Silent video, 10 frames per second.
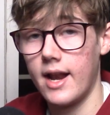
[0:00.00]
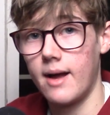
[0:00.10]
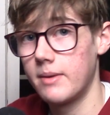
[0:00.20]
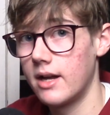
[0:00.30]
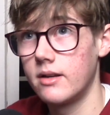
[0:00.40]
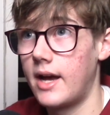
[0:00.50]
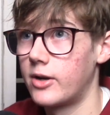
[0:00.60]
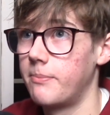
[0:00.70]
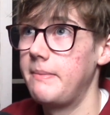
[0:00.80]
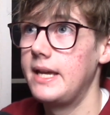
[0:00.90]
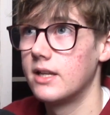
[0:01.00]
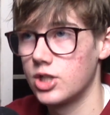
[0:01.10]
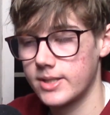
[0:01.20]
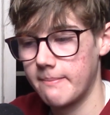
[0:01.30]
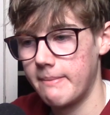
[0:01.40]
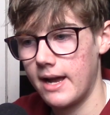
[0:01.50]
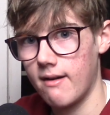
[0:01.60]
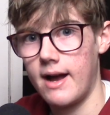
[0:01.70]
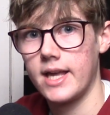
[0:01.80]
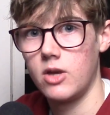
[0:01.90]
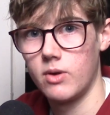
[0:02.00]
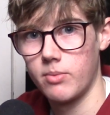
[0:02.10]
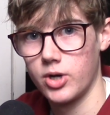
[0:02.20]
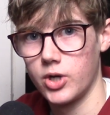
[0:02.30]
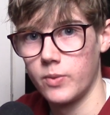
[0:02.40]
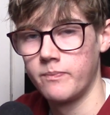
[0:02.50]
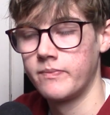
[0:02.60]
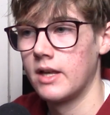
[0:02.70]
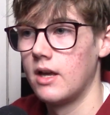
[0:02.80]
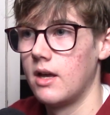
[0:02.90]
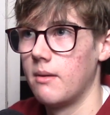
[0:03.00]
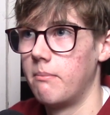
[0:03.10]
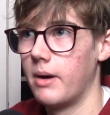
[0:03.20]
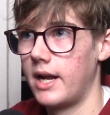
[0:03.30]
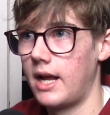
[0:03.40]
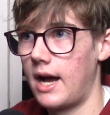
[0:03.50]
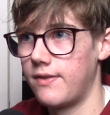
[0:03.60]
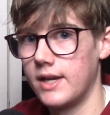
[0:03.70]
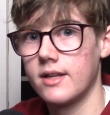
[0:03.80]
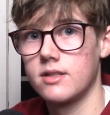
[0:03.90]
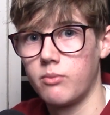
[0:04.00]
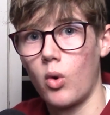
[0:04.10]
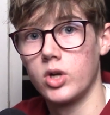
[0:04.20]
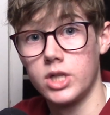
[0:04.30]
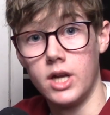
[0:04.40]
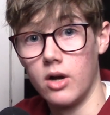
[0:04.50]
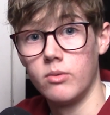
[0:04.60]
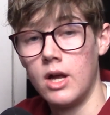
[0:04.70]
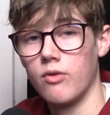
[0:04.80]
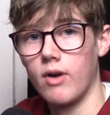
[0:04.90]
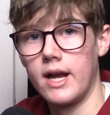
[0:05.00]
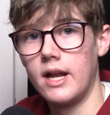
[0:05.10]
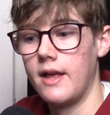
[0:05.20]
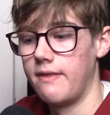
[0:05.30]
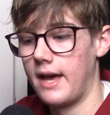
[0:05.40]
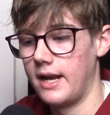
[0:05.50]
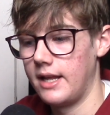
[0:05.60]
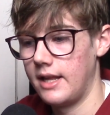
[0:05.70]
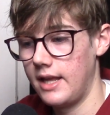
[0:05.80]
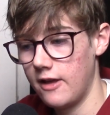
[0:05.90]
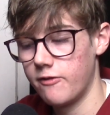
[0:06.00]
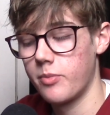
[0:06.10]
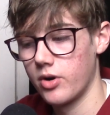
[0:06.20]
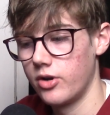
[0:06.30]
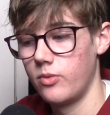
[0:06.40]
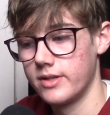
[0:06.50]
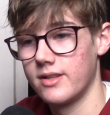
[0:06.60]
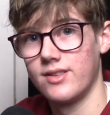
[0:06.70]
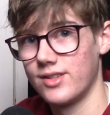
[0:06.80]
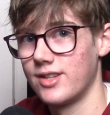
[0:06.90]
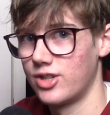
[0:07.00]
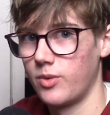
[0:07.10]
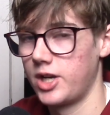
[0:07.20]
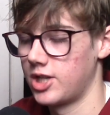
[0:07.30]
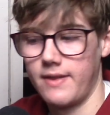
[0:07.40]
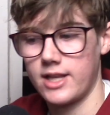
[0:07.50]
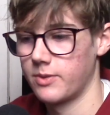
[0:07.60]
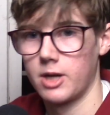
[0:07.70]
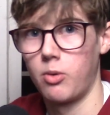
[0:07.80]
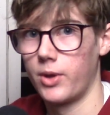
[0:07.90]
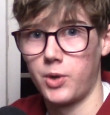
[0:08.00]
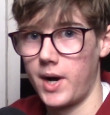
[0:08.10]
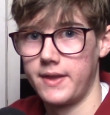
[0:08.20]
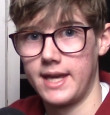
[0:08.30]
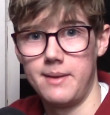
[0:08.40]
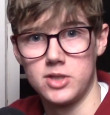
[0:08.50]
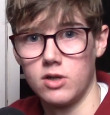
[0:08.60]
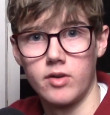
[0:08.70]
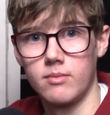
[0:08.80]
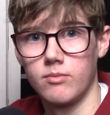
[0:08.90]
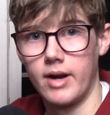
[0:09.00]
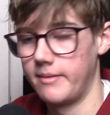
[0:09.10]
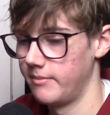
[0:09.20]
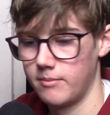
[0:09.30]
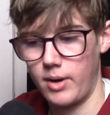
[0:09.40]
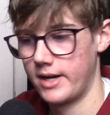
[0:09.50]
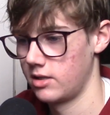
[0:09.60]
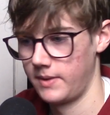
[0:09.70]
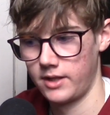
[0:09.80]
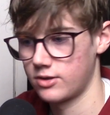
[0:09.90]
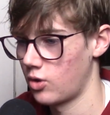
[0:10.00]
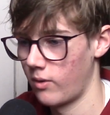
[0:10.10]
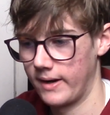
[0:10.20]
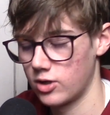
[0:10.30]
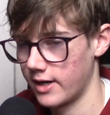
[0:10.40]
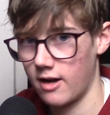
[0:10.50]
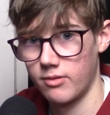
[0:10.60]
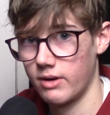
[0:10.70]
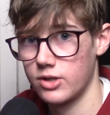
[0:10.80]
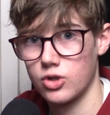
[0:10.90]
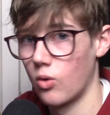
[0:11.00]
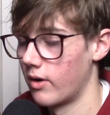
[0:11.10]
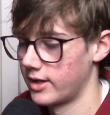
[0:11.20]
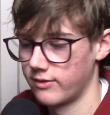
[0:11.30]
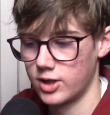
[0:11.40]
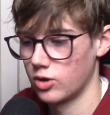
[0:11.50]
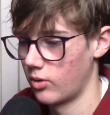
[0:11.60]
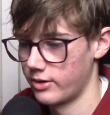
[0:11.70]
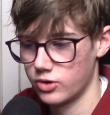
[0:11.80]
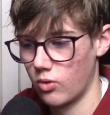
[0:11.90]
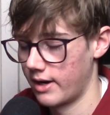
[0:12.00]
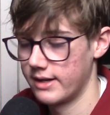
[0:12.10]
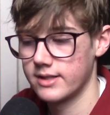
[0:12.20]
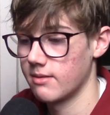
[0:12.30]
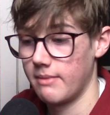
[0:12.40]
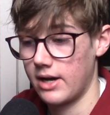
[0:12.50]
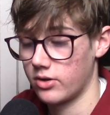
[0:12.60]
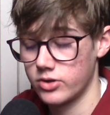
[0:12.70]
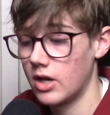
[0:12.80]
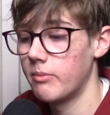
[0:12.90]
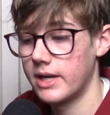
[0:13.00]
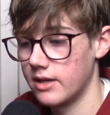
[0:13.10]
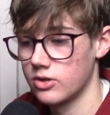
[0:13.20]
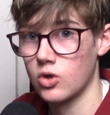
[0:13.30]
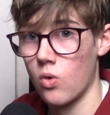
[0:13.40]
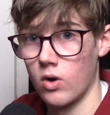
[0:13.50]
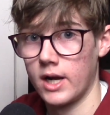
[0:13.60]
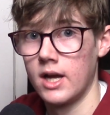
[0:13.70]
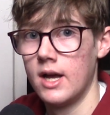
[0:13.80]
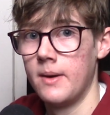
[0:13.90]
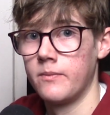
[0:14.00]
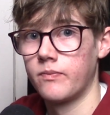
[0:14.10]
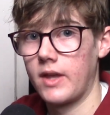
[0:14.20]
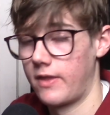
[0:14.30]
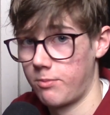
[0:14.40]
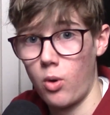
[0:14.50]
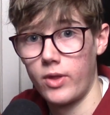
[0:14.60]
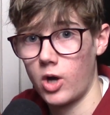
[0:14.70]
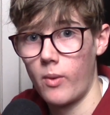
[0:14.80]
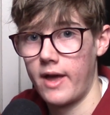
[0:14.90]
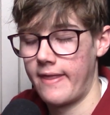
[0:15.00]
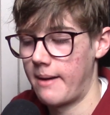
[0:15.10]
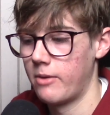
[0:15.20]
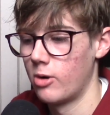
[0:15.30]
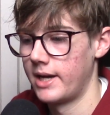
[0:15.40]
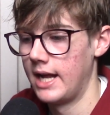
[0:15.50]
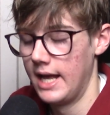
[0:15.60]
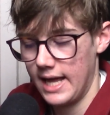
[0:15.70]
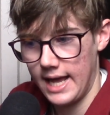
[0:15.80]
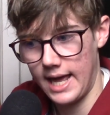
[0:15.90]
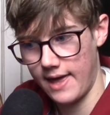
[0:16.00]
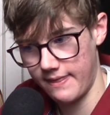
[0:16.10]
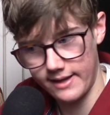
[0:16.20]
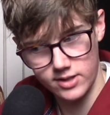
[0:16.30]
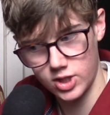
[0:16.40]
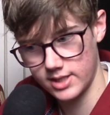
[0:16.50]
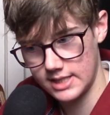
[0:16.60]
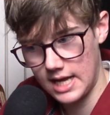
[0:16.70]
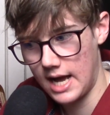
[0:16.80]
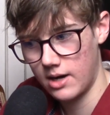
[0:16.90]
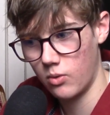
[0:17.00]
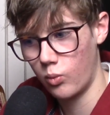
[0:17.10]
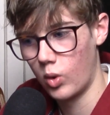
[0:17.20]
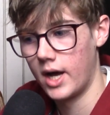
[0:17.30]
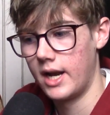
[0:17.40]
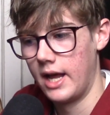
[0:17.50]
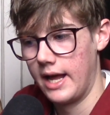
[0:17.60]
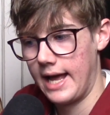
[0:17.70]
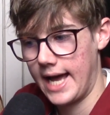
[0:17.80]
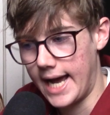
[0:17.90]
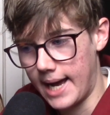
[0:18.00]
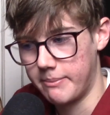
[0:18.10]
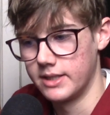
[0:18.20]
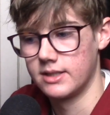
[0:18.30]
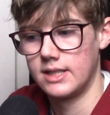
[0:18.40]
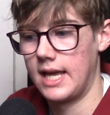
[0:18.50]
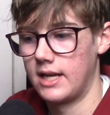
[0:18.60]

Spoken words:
And I don't mean to just compare IU and Purdue, but I think it's important to note, right, that if Purdue was in this situation, that's when they're pulling away and the game's over, right? Braden Smith is scoring, Trey Coffin-Redd is scoring, Fletcher Loyer is scoring. It doesn't matter. Somebody is scoring, and they're pulling away in that moment. And that's just not what happens.